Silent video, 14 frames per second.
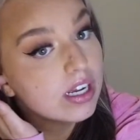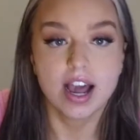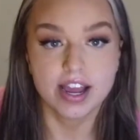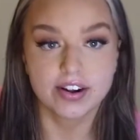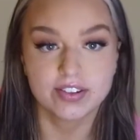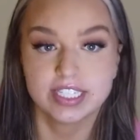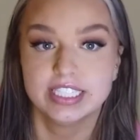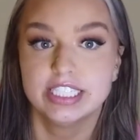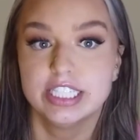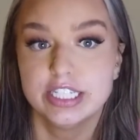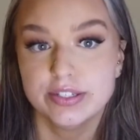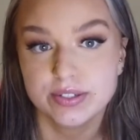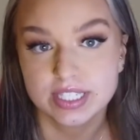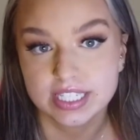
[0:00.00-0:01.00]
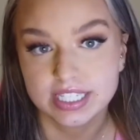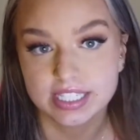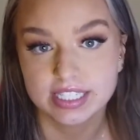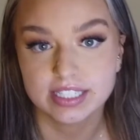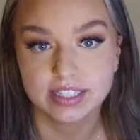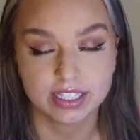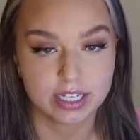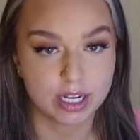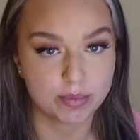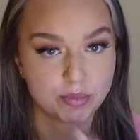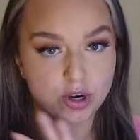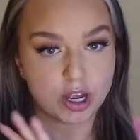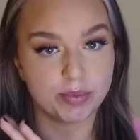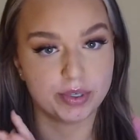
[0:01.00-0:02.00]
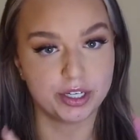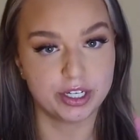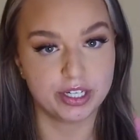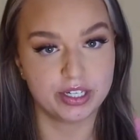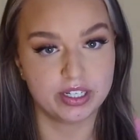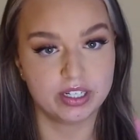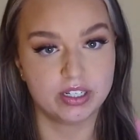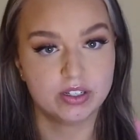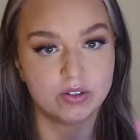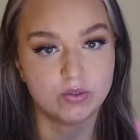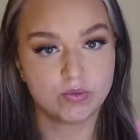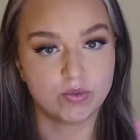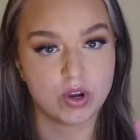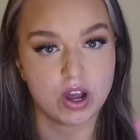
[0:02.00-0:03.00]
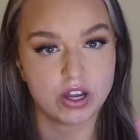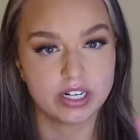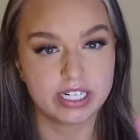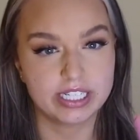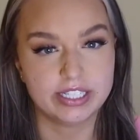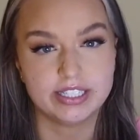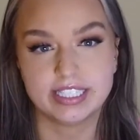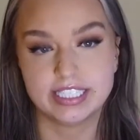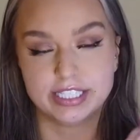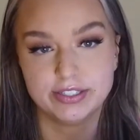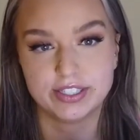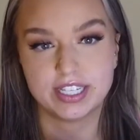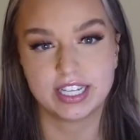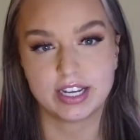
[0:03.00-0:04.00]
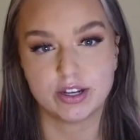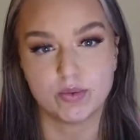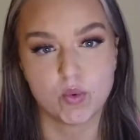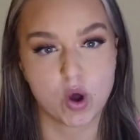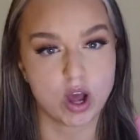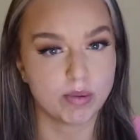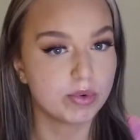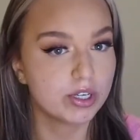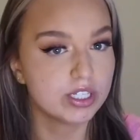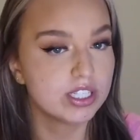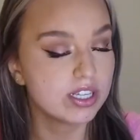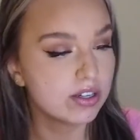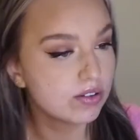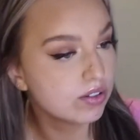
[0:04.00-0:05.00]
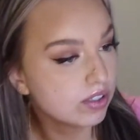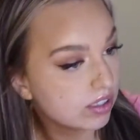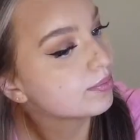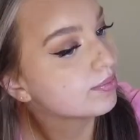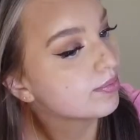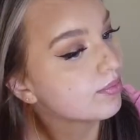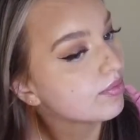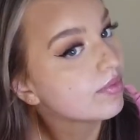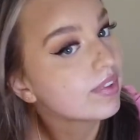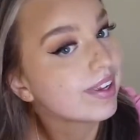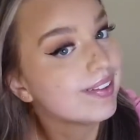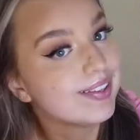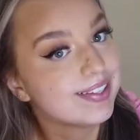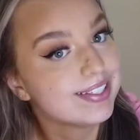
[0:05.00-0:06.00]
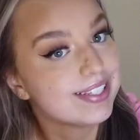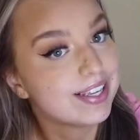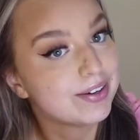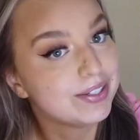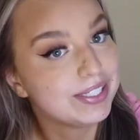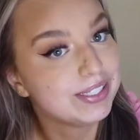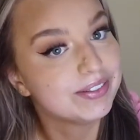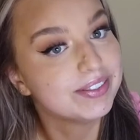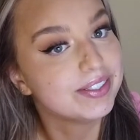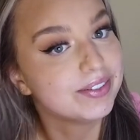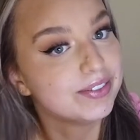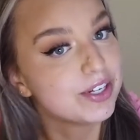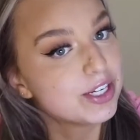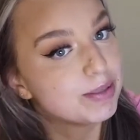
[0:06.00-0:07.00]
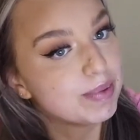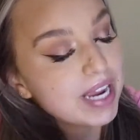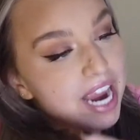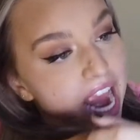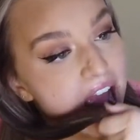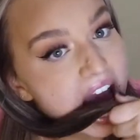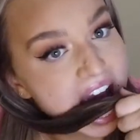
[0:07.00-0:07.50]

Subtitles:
I don't like to use it like a proper rod. I like to use it like a wand more so. This is how I do it, don't touch me.